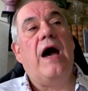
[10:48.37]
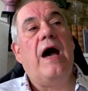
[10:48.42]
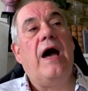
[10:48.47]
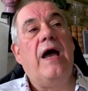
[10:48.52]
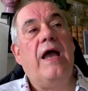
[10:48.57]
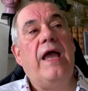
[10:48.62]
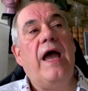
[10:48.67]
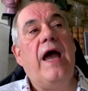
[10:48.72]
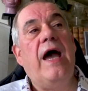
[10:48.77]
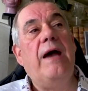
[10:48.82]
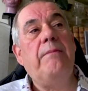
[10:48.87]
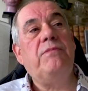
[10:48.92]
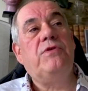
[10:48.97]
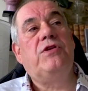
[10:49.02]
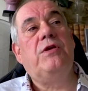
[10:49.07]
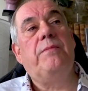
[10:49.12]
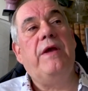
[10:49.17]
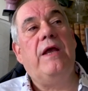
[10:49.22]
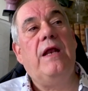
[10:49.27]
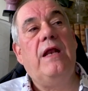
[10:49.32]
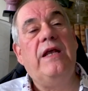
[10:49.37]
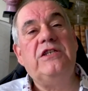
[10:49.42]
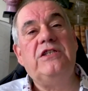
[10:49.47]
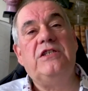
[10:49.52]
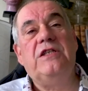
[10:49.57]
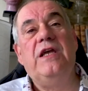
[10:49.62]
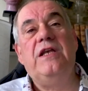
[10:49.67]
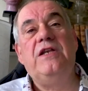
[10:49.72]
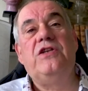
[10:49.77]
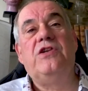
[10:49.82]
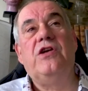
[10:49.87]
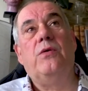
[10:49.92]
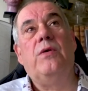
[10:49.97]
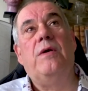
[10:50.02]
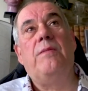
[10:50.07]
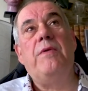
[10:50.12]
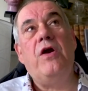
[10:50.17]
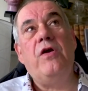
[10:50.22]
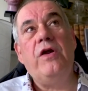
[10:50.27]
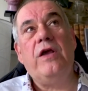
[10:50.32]
I happen to be listening to
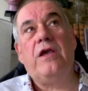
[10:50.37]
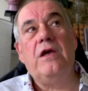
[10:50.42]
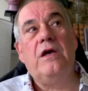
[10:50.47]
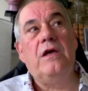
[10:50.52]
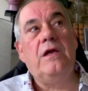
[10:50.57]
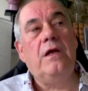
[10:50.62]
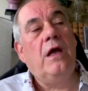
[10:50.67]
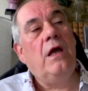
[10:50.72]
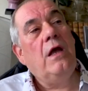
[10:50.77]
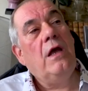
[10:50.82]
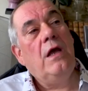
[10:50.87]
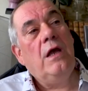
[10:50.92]
American